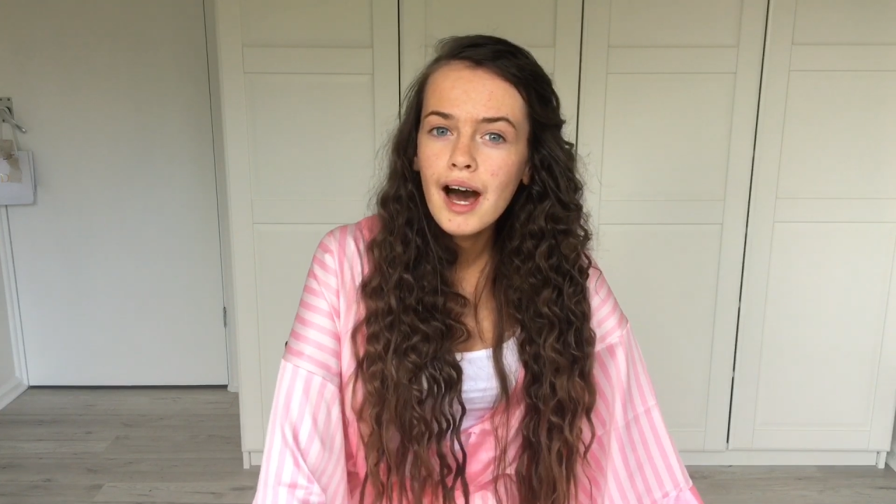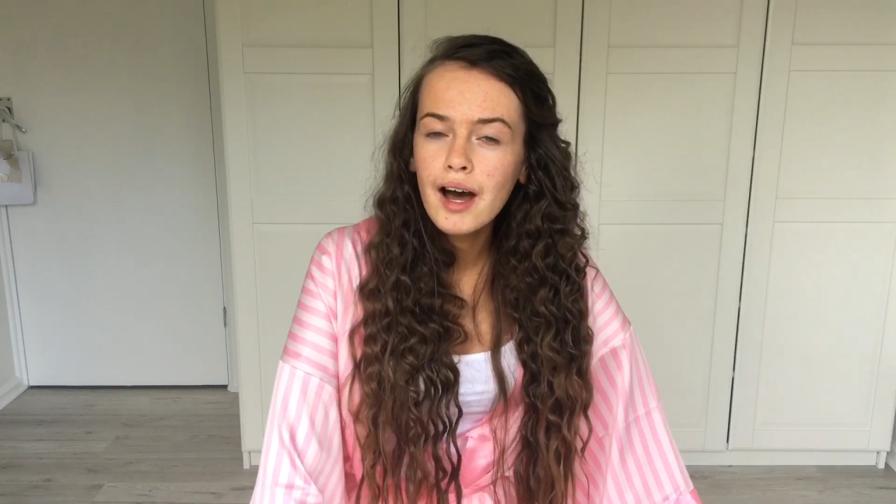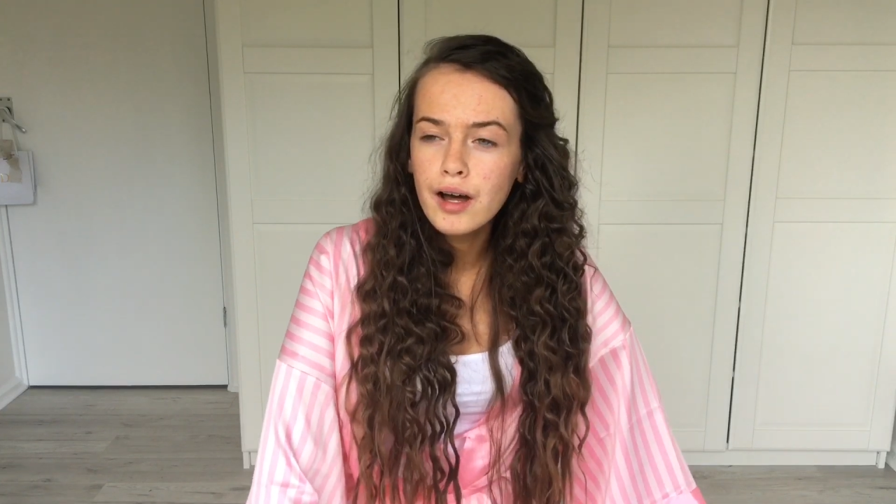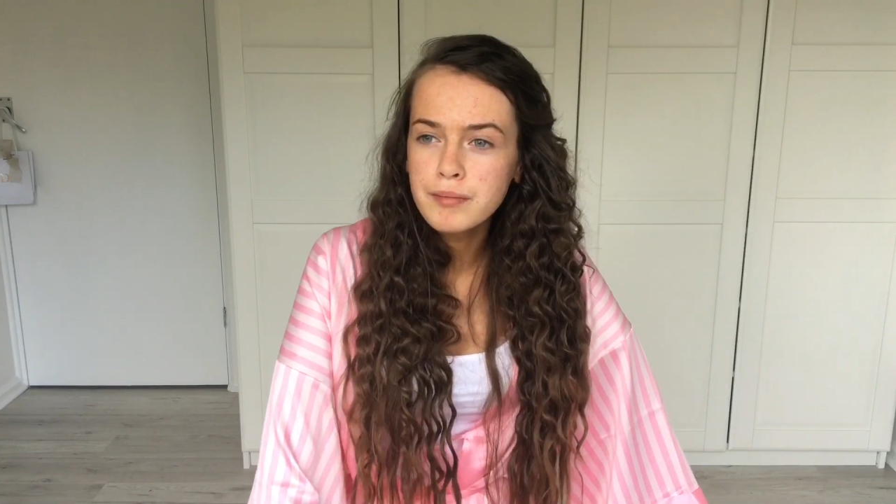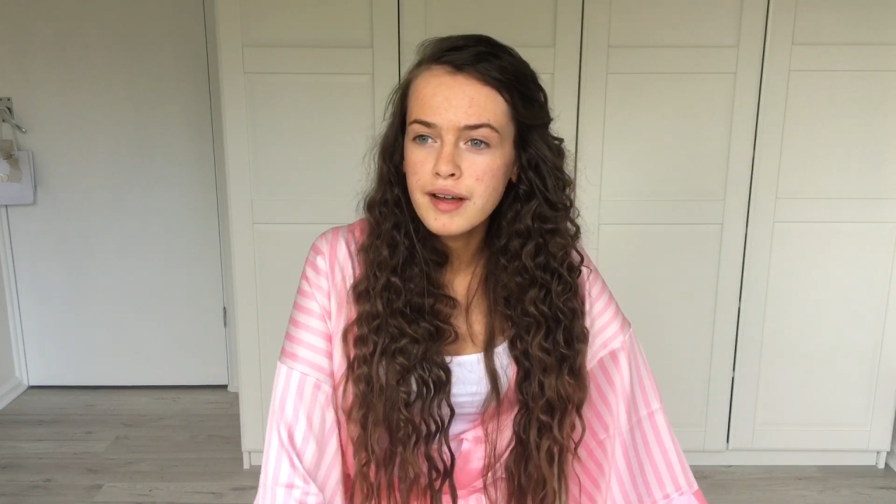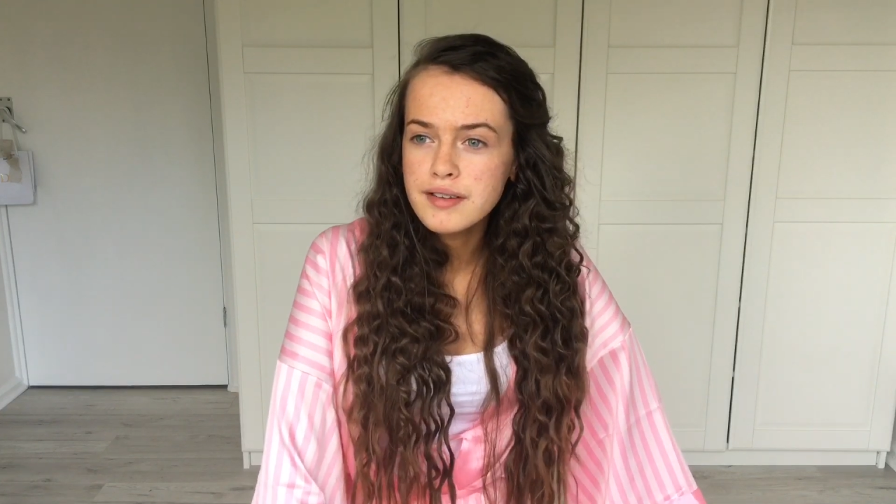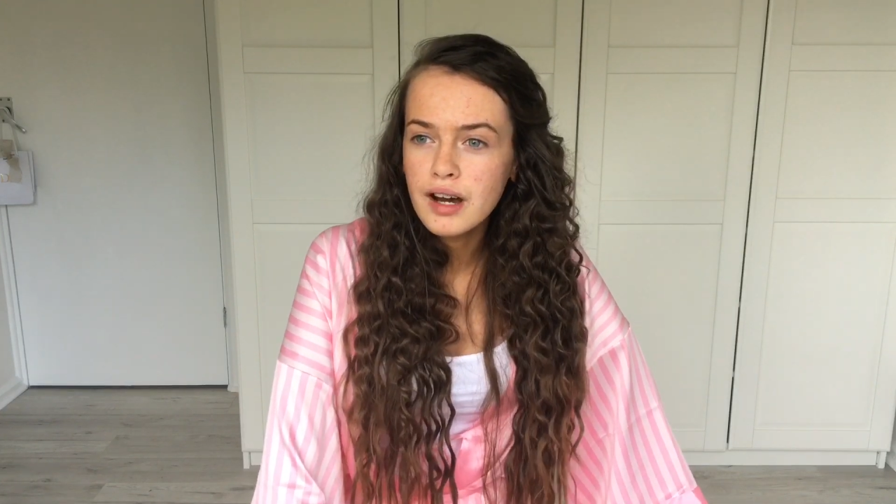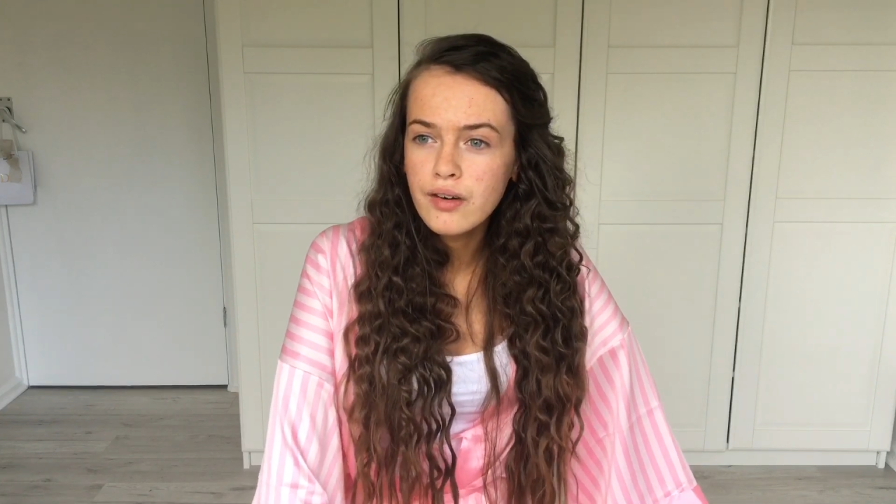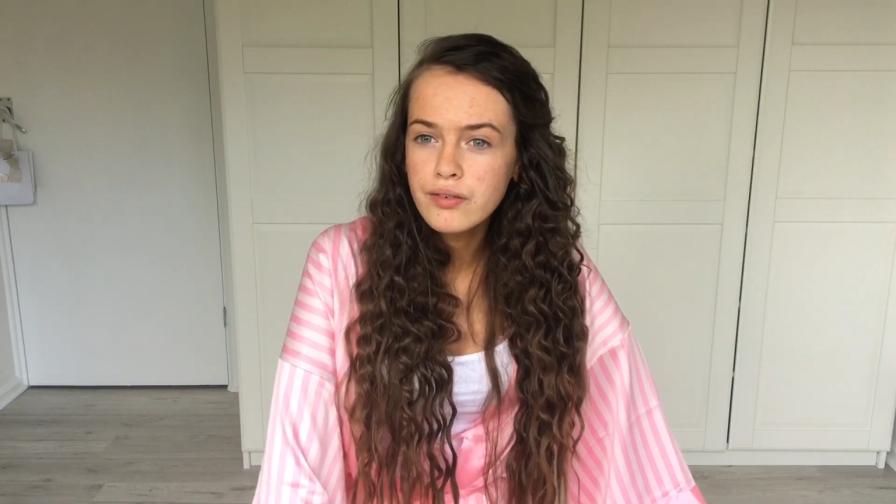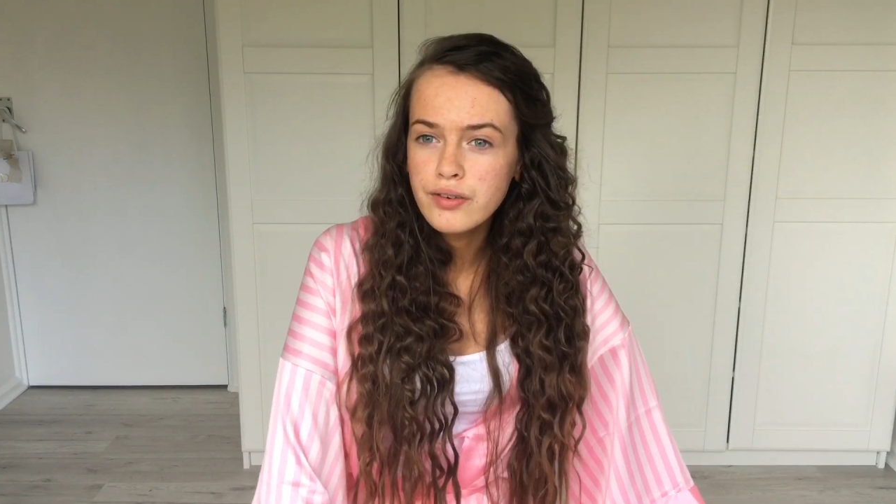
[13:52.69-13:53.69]
That's
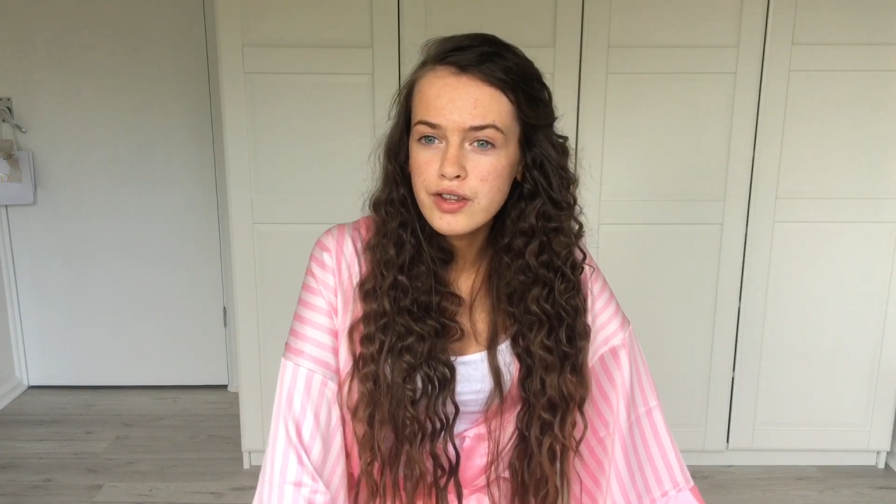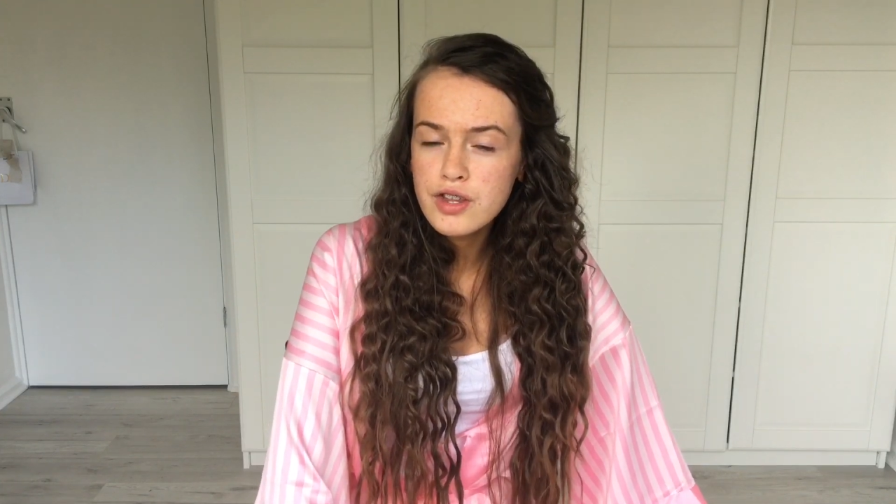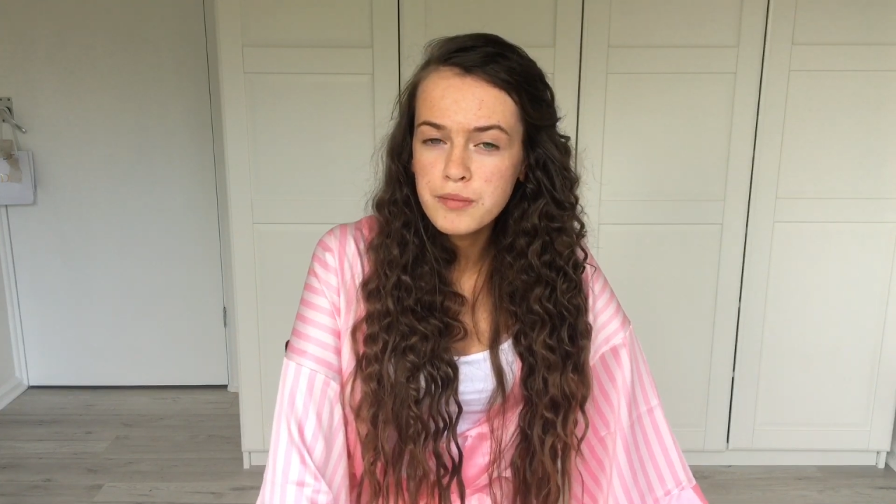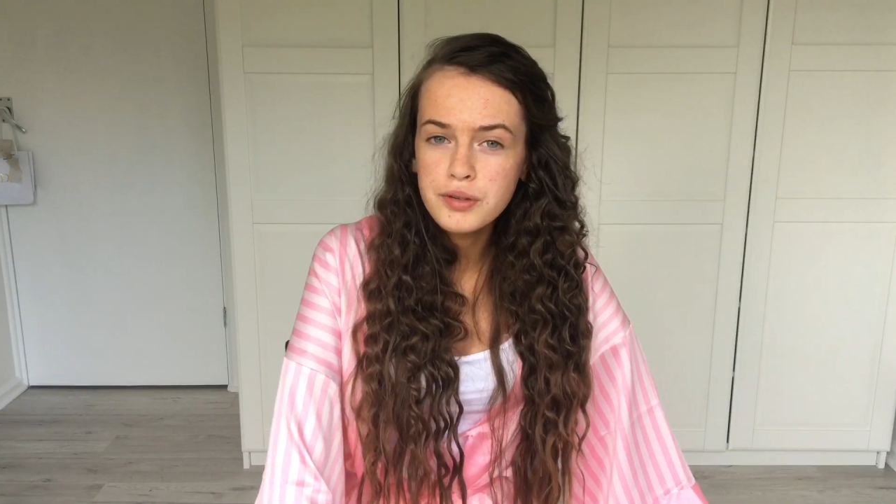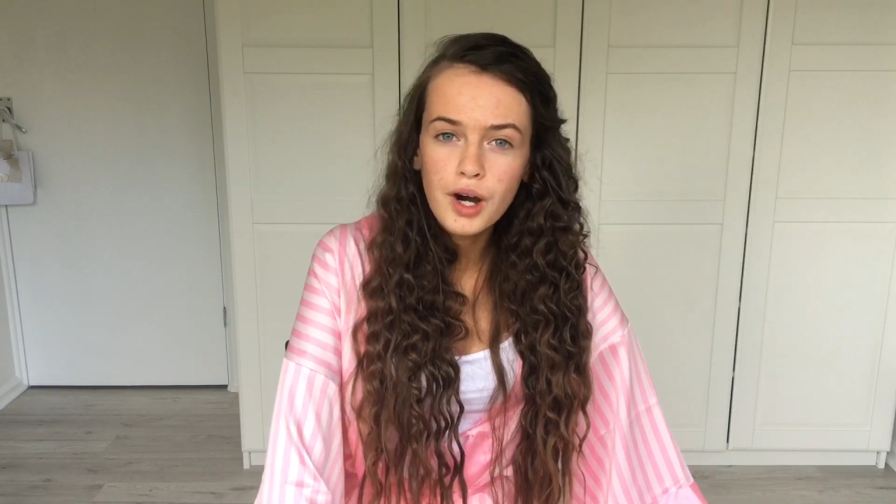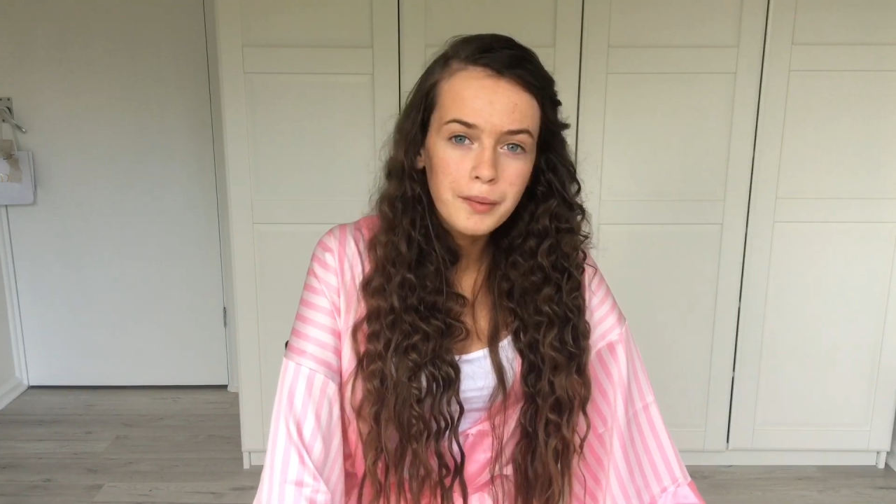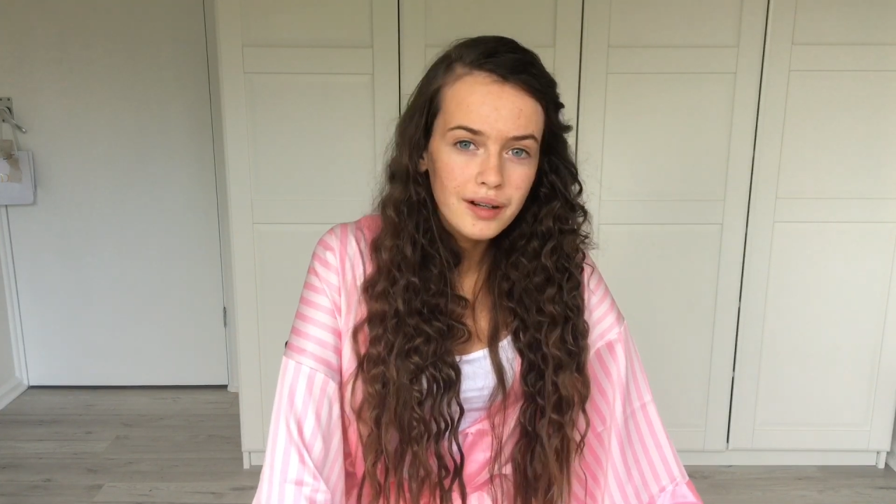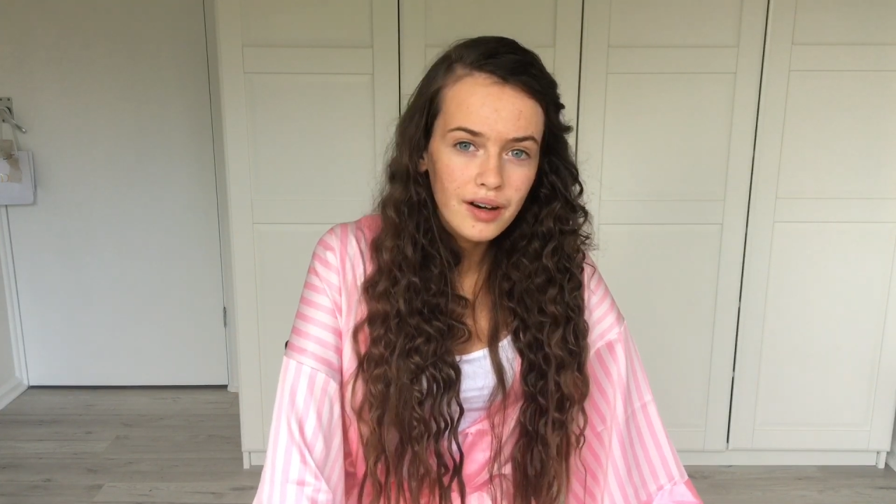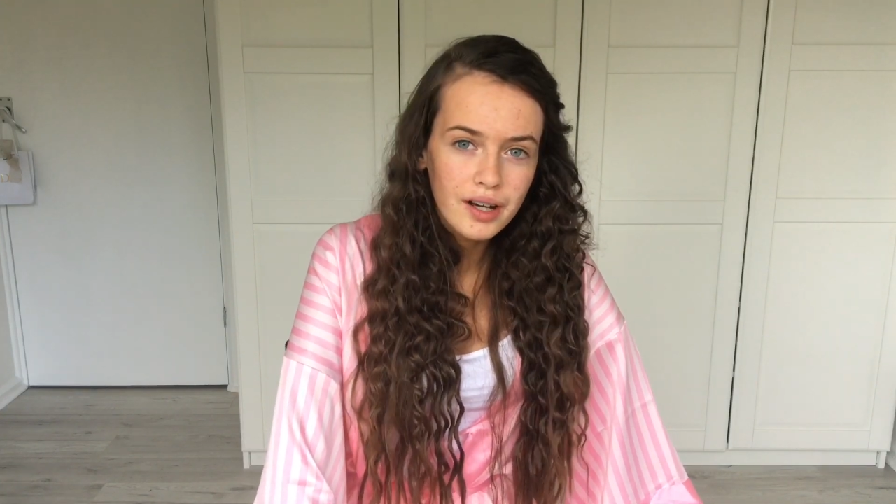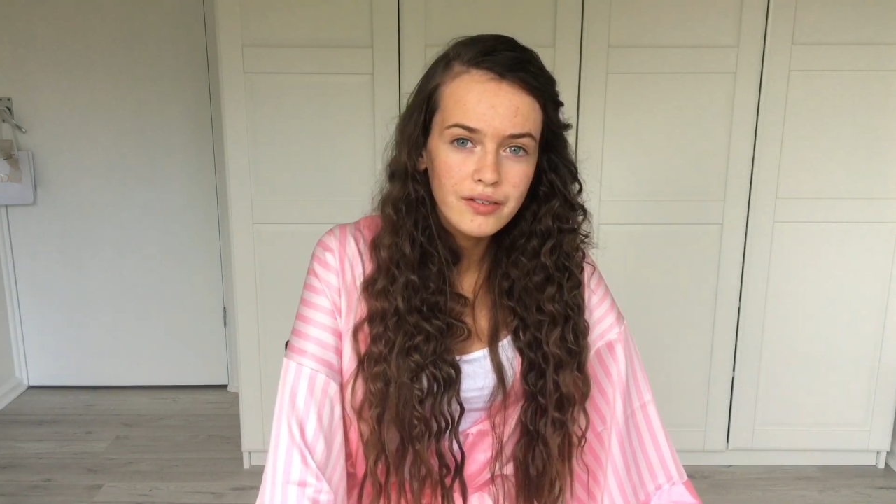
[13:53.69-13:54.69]
how friendships go
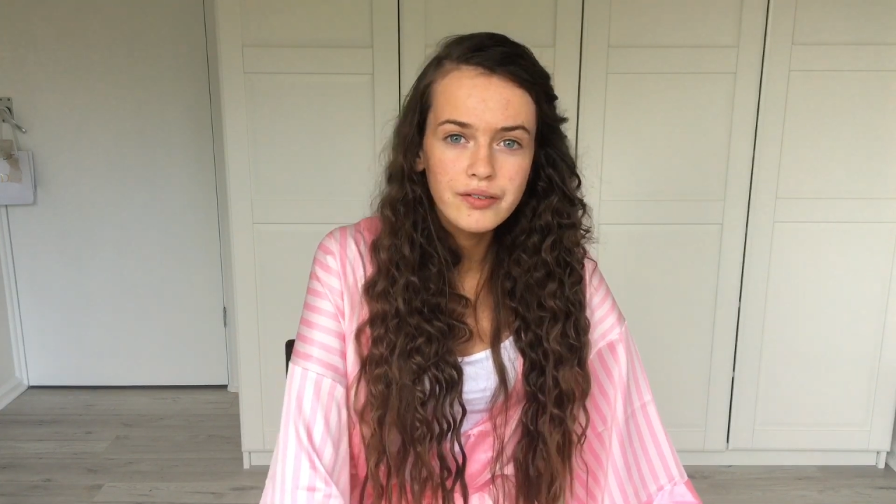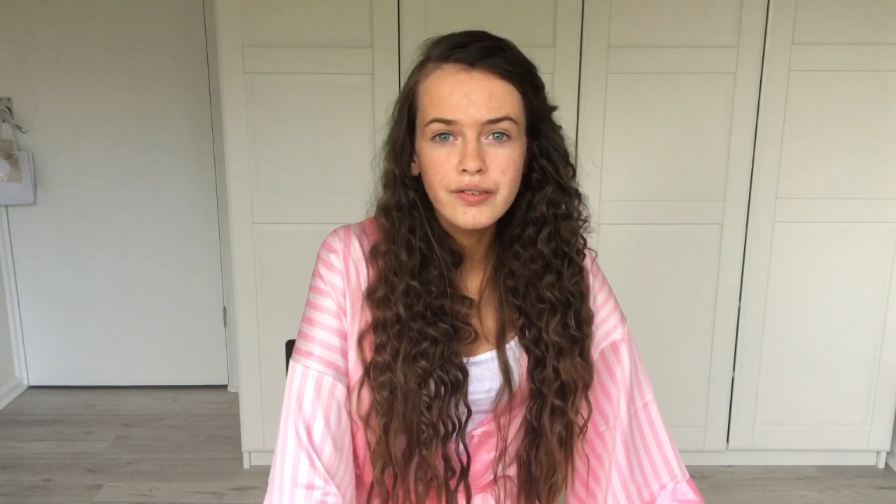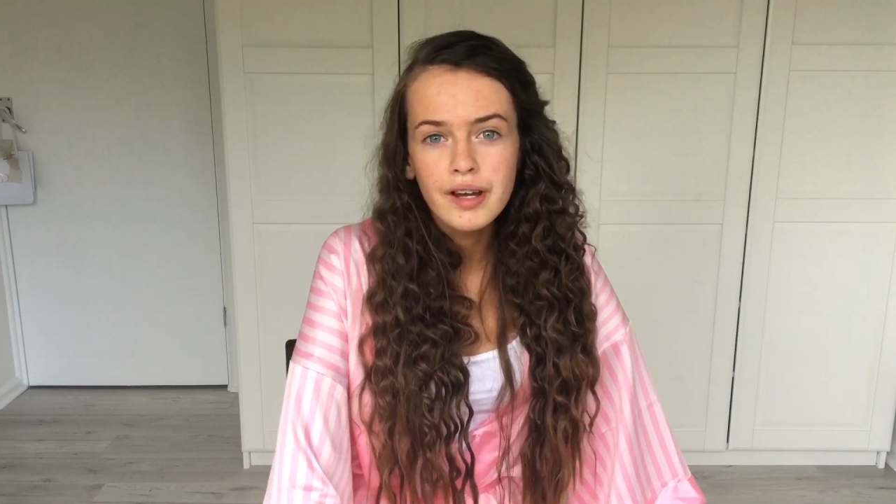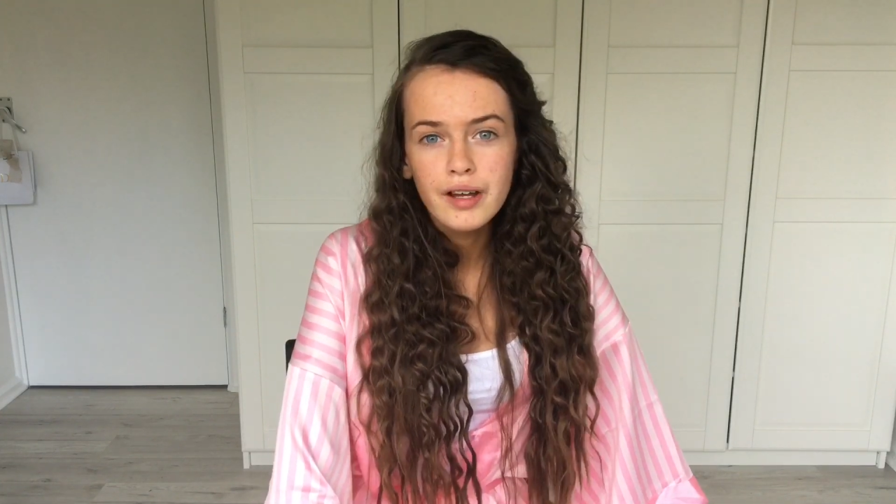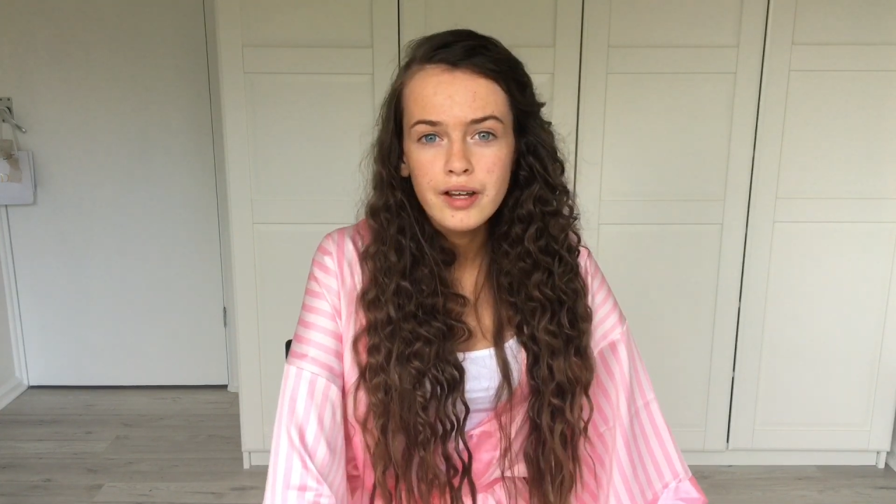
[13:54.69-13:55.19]
in life.